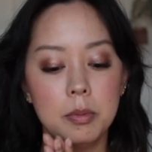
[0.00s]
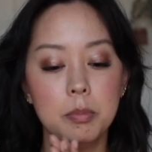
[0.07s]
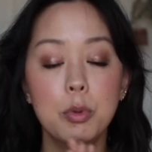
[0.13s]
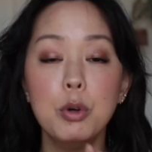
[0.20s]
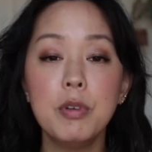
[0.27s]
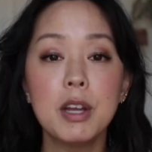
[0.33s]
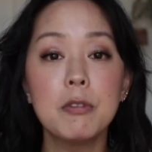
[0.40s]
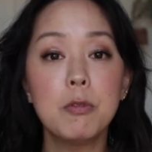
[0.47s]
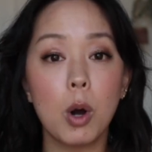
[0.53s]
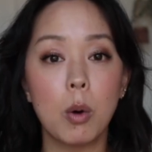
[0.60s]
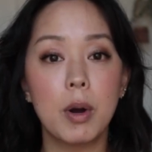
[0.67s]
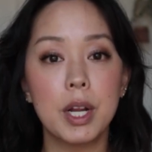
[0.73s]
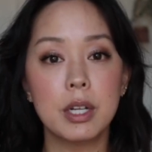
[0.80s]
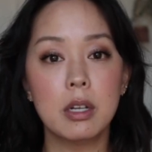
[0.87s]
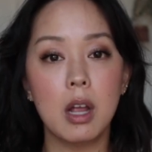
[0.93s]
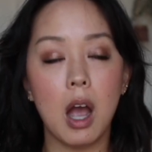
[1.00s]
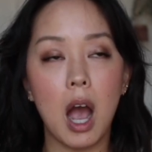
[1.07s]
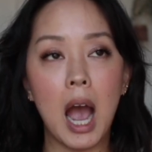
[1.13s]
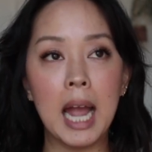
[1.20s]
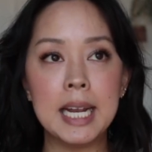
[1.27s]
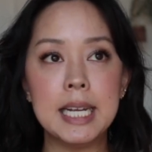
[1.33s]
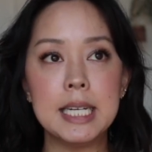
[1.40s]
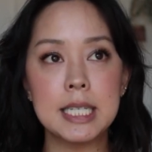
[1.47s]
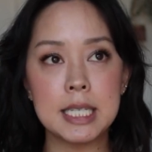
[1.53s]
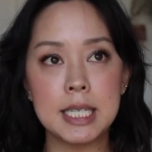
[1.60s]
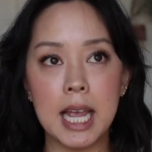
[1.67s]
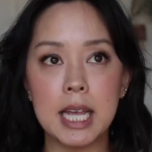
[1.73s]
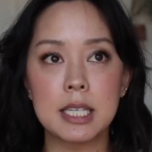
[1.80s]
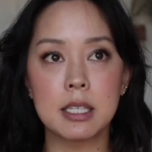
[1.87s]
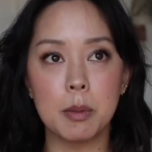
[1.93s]
moving forward, I need to
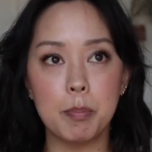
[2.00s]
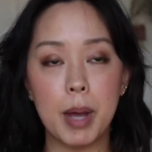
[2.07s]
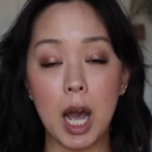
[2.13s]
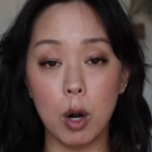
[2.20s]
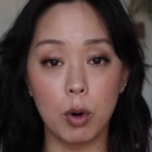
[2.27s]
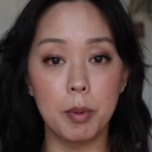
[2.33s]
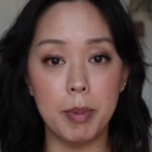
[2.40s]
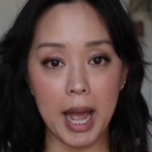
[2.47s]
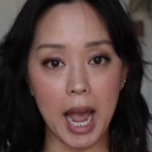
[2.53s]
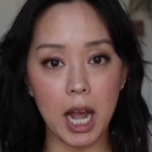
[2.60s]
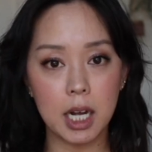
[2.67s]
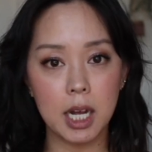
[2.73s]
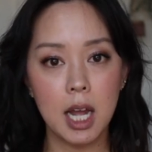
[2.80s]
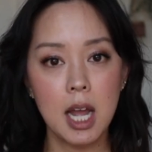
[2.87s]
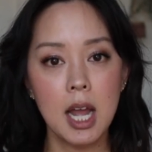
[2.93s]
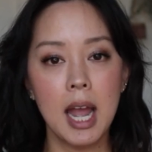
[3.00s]
take some power back.